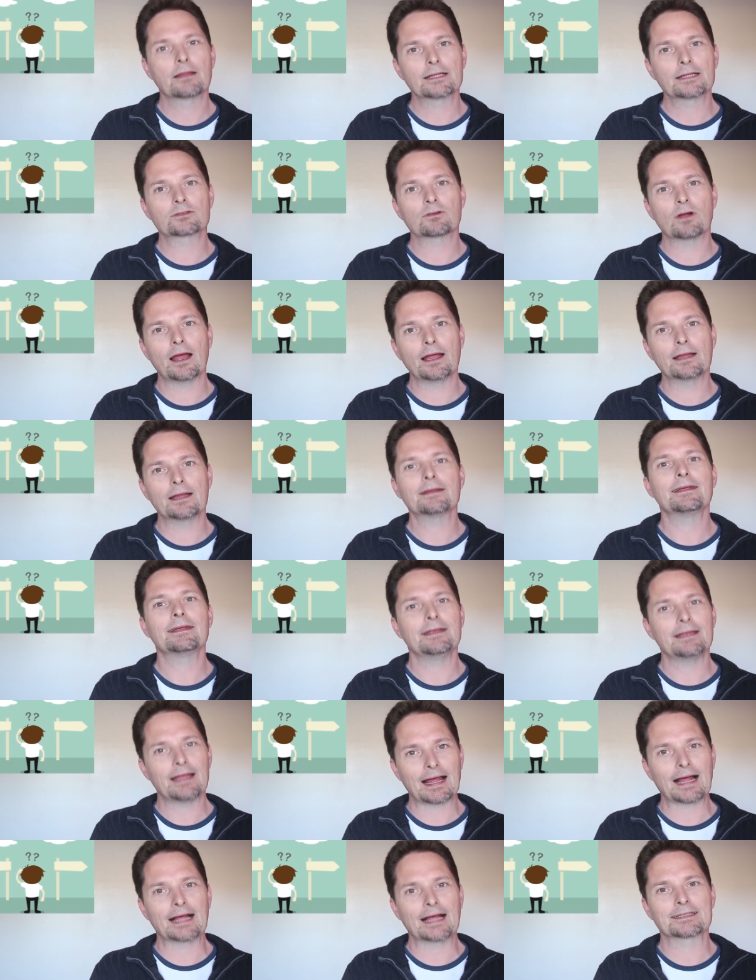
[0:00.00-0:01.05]
That's right,
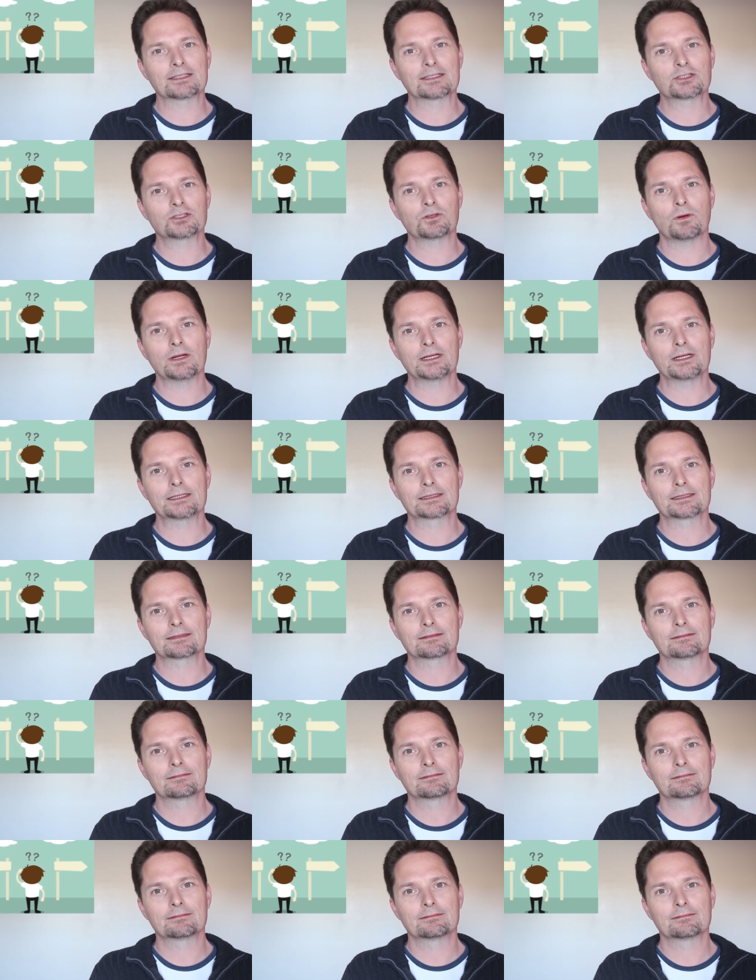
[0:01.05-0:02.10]
he has a
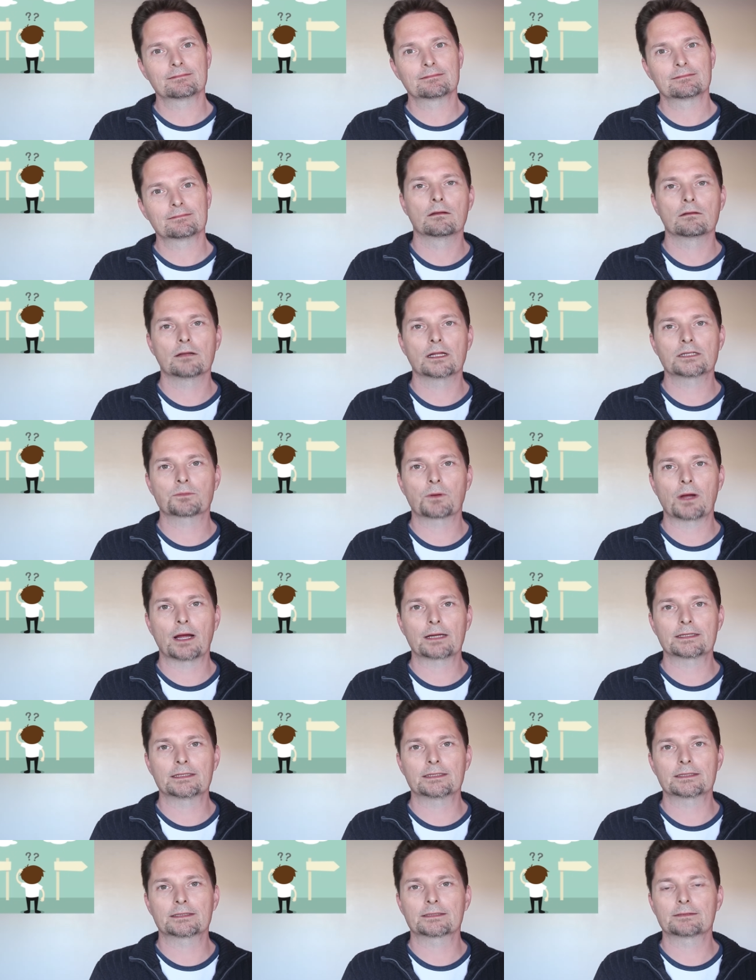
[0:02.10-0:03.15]
choice. Let's
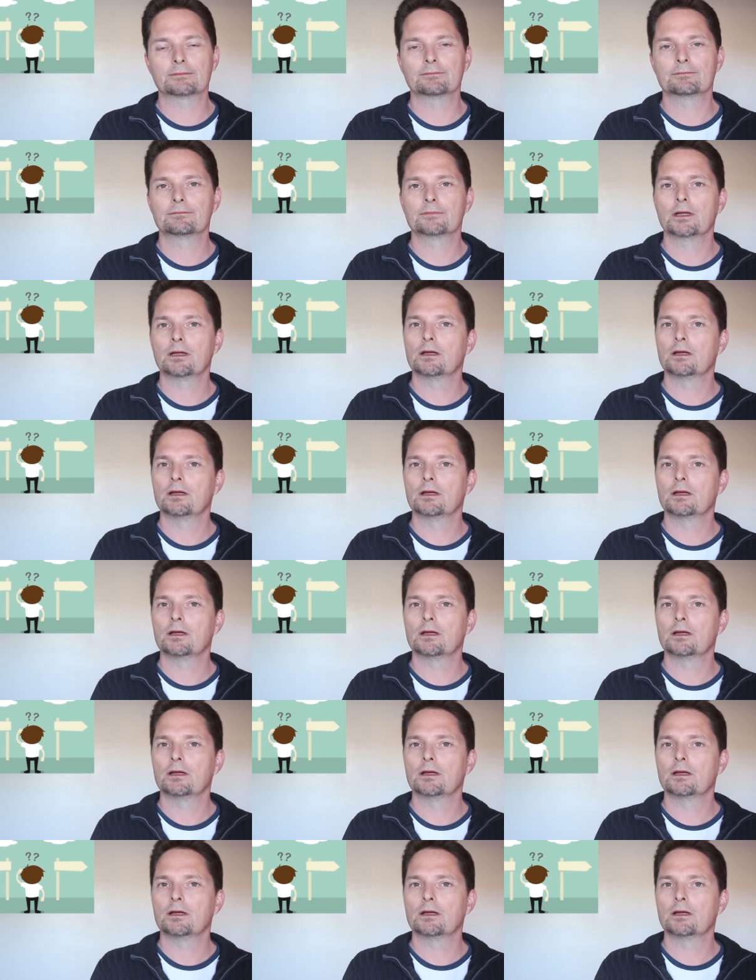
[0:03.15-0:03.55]
practice.